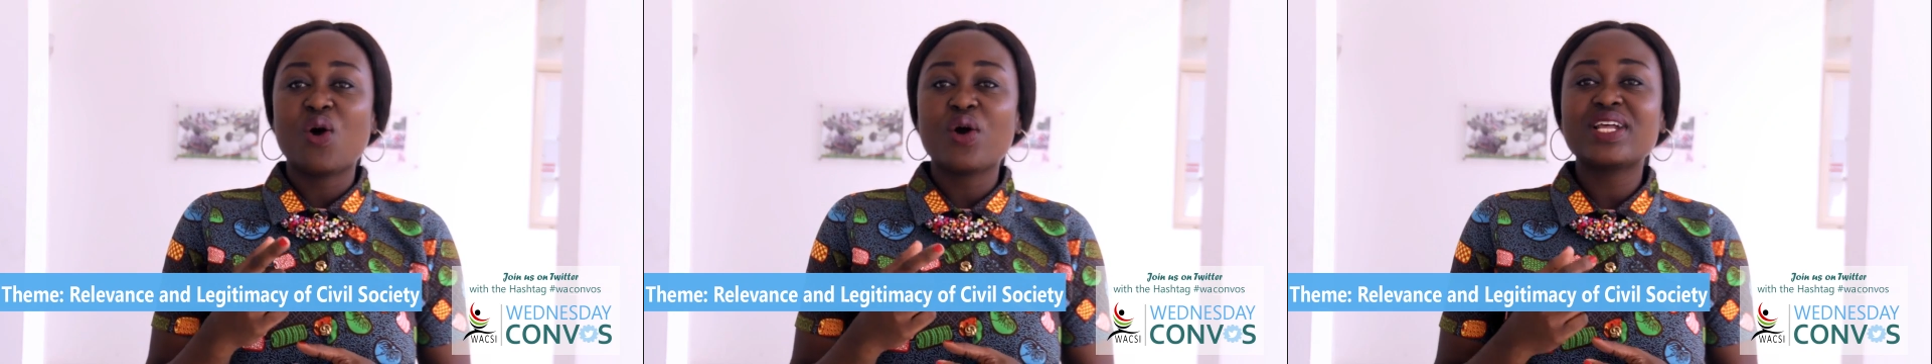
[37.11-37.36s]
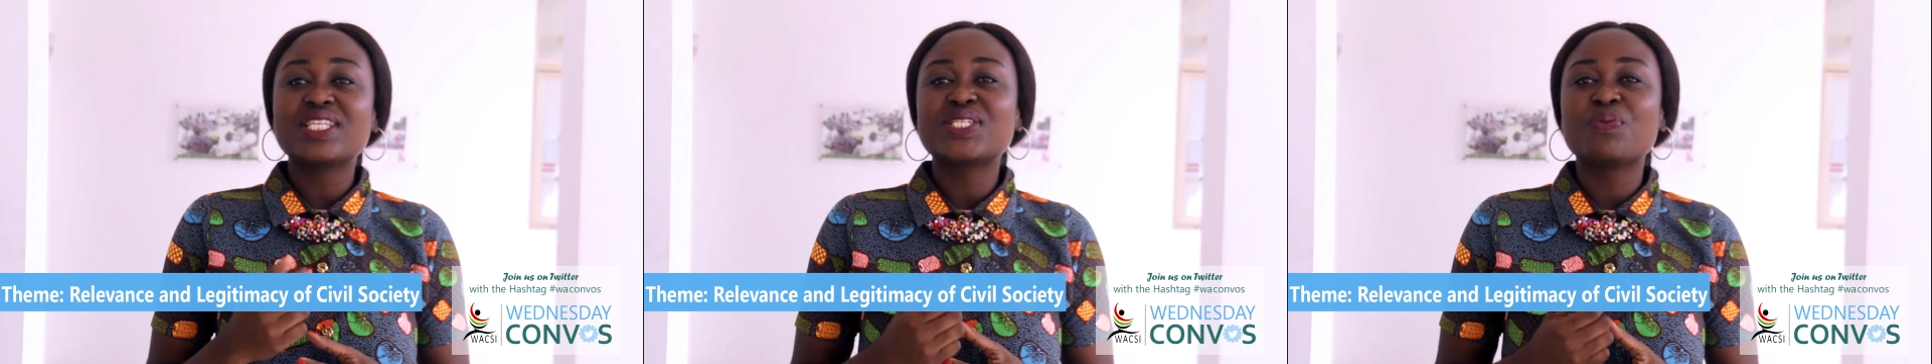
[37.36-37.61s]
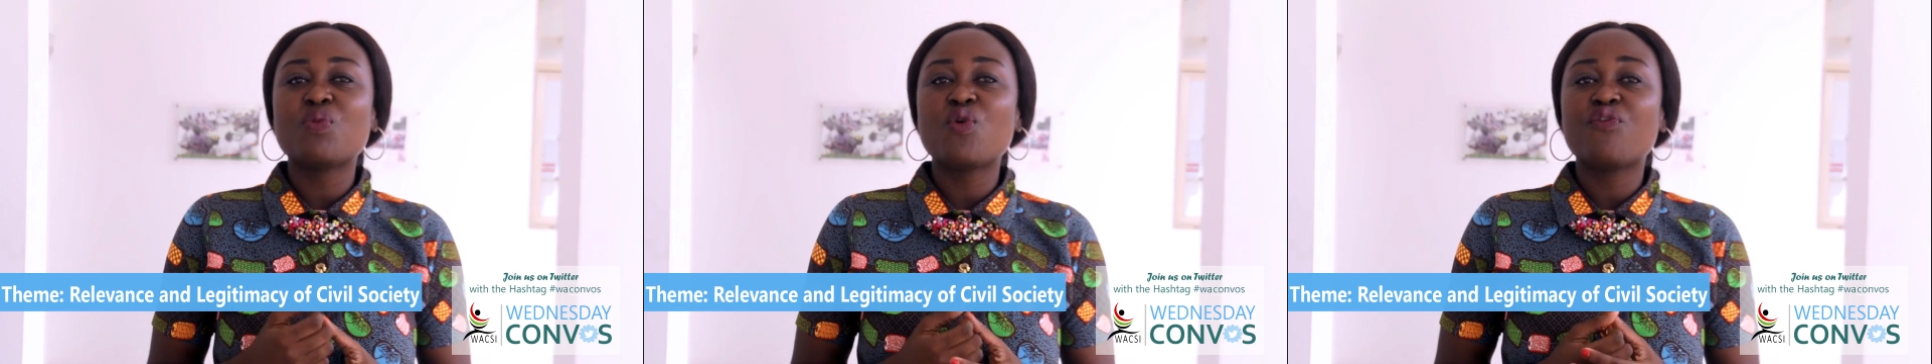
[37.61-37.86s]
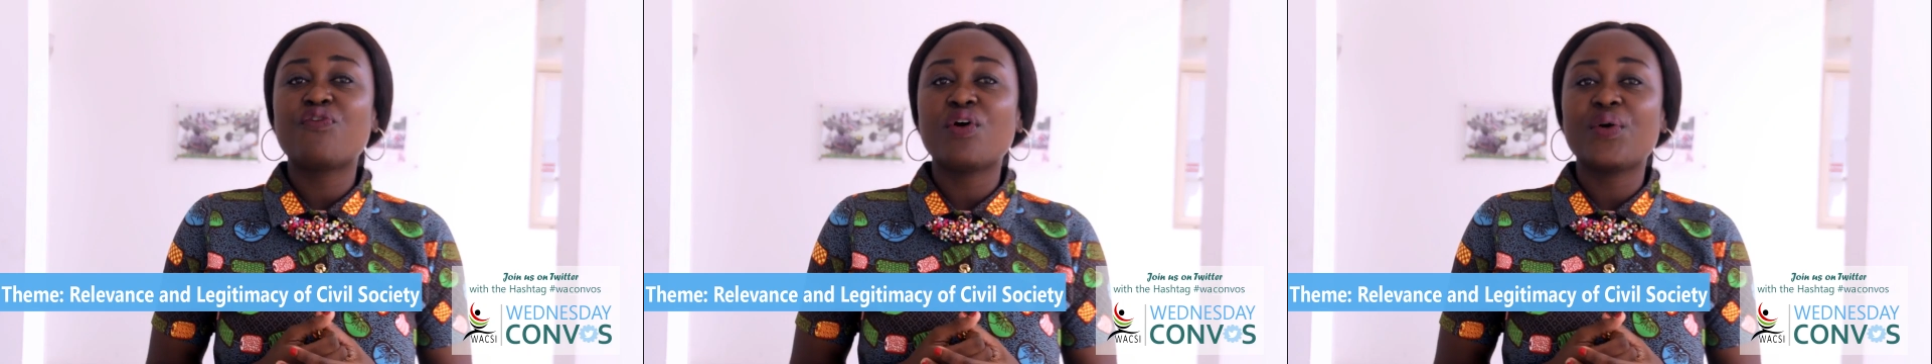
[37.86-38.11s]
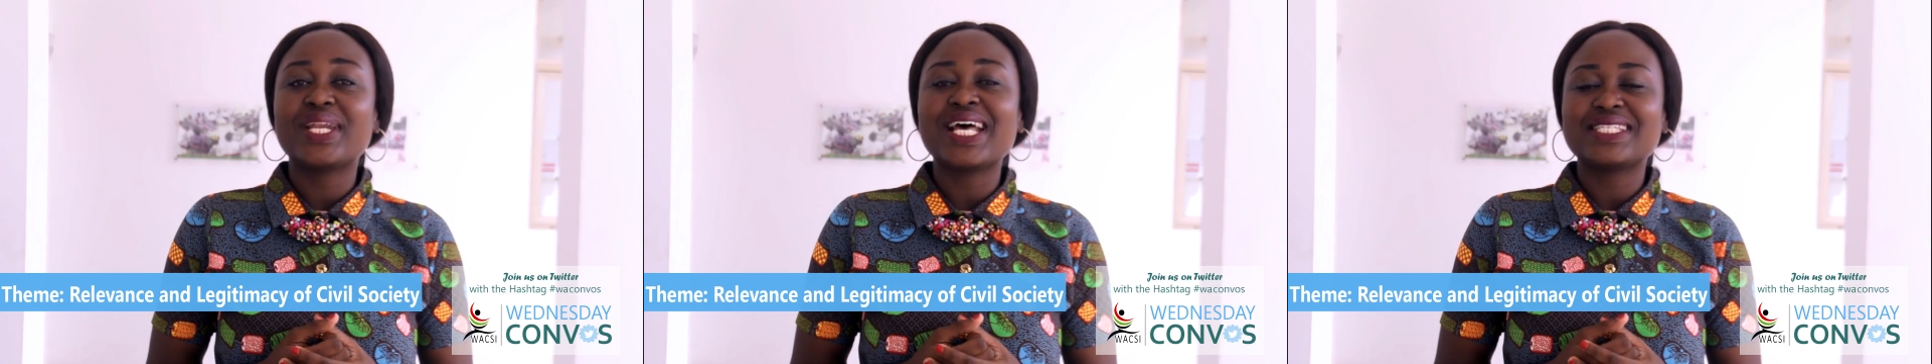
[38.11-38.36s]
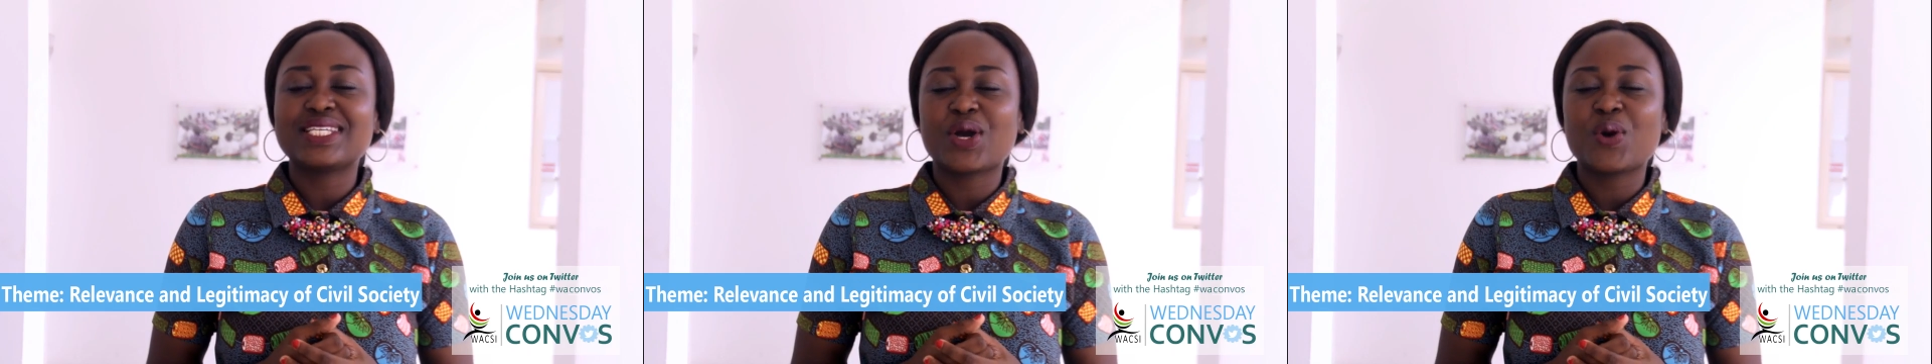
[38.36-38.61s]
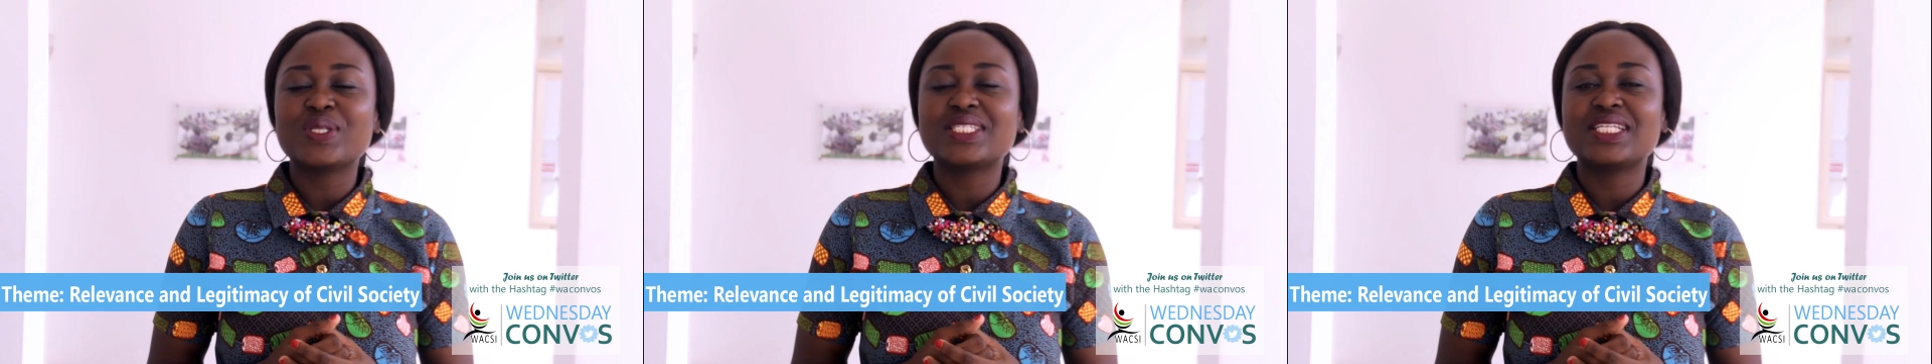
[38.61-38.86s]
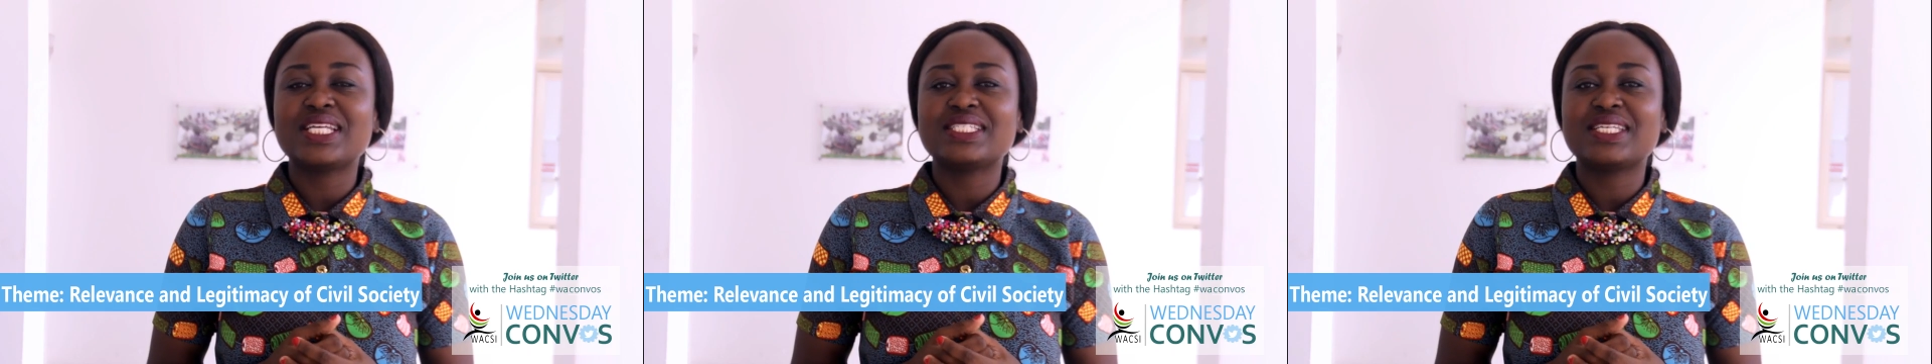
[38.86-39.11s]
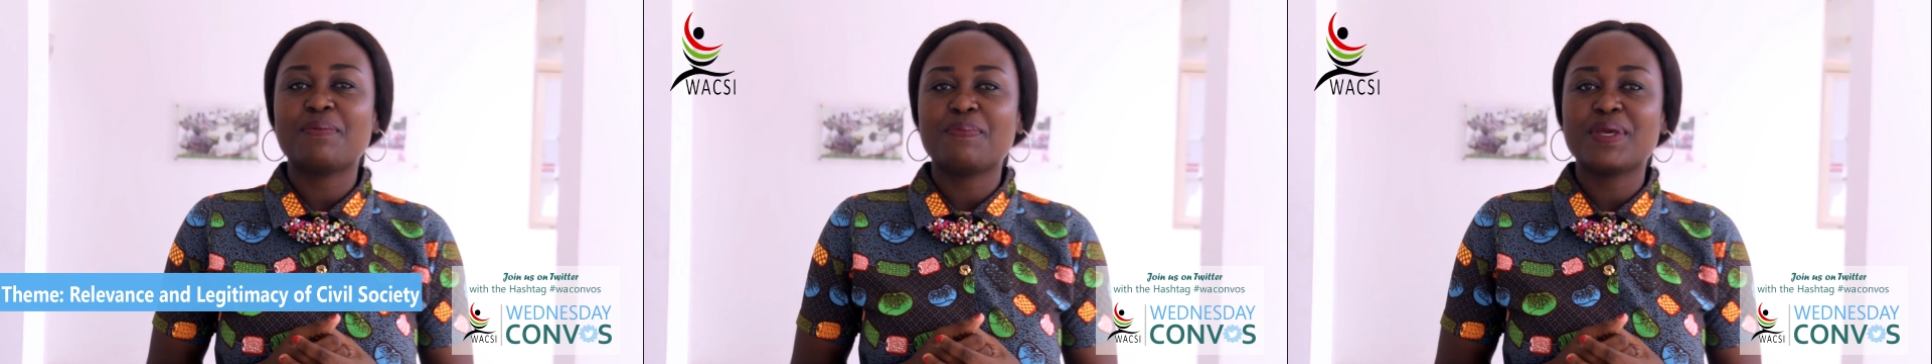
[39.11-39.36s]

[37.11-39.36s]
order to move forward as a continent and